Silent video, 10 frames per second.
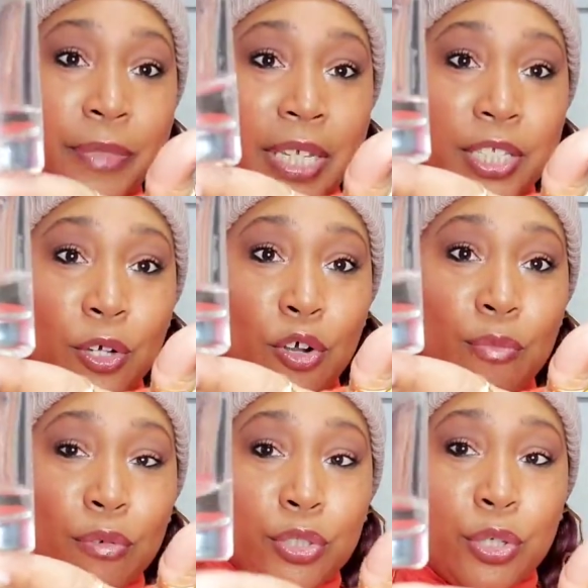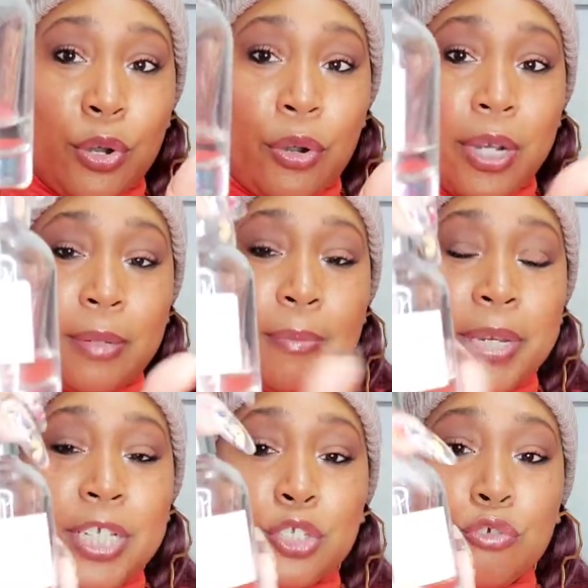It's almost gone,
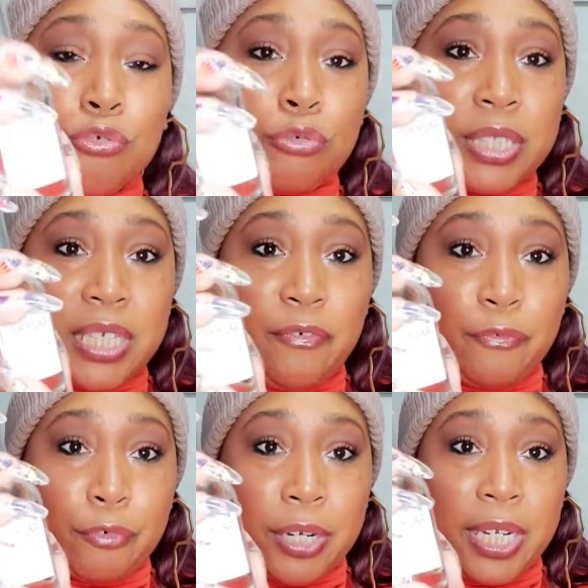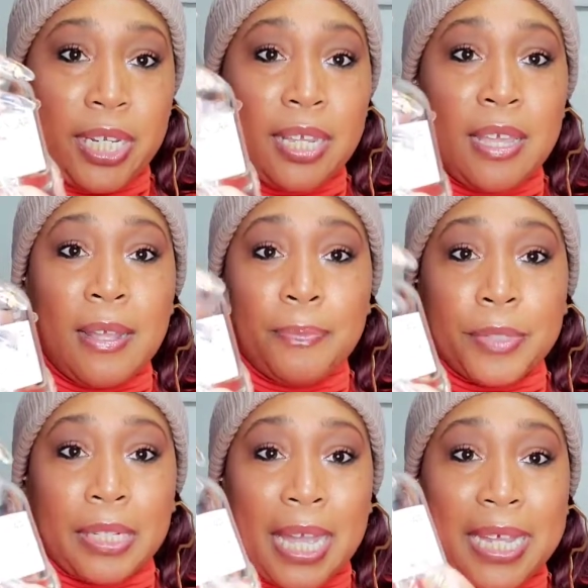but it's cruelty free.
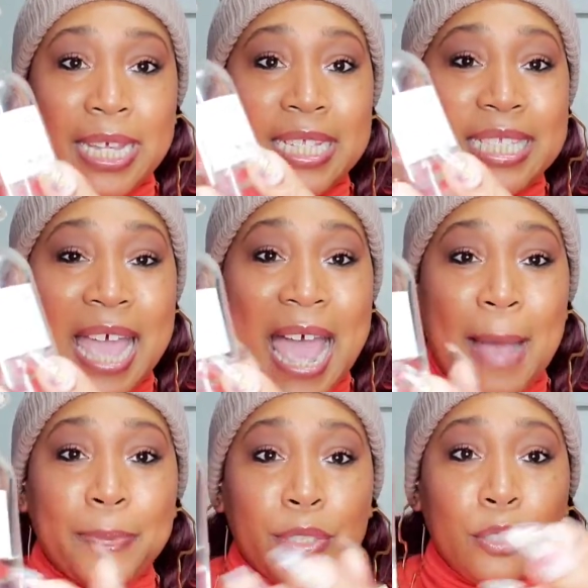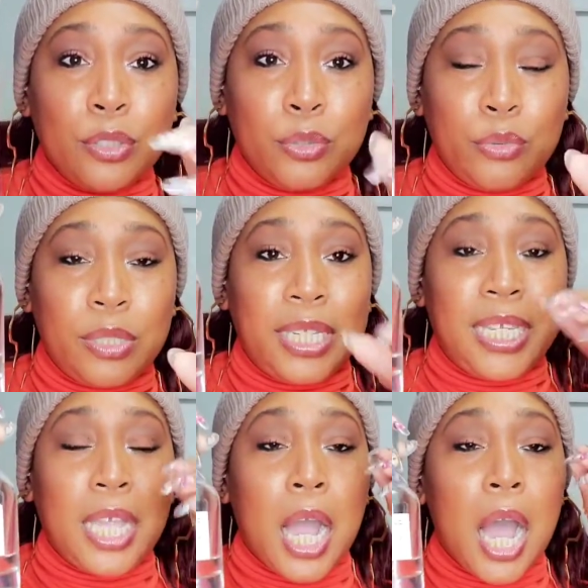Like, it's
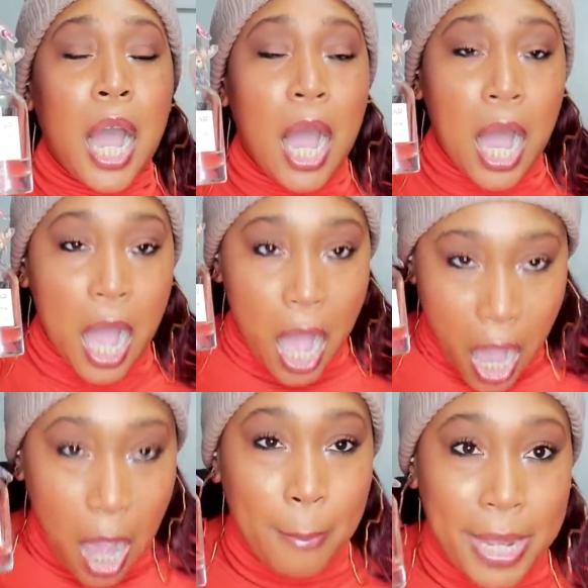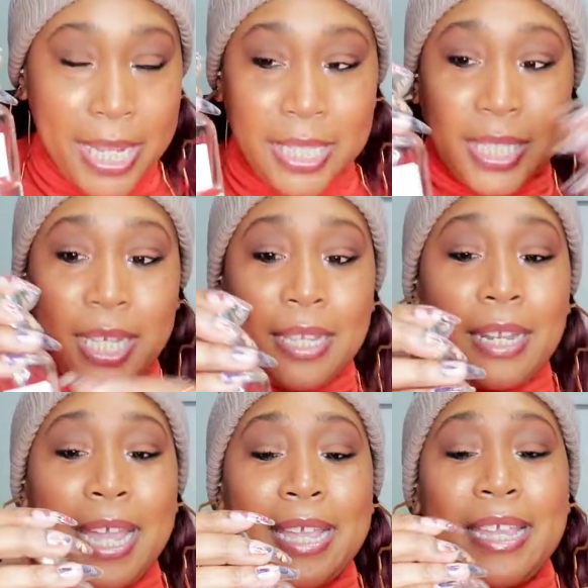absolutely amazing.
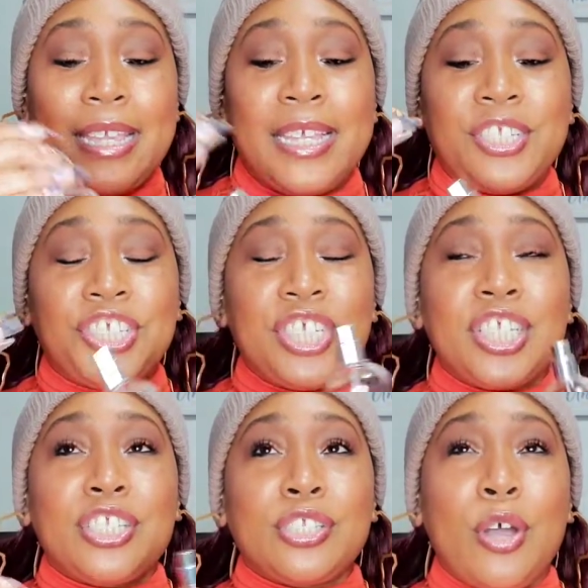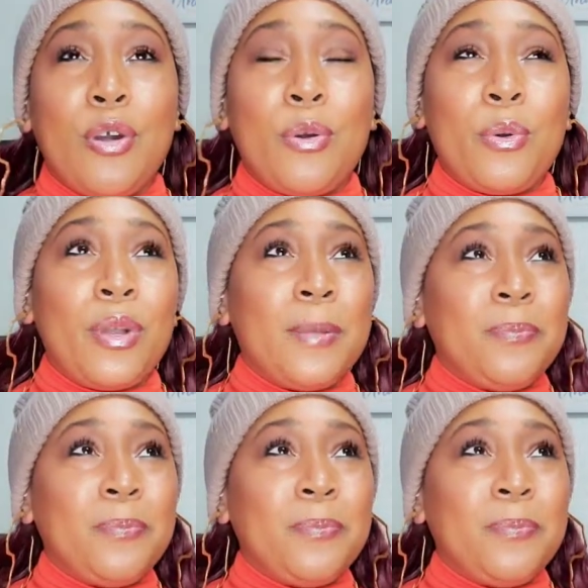Like, it's just so,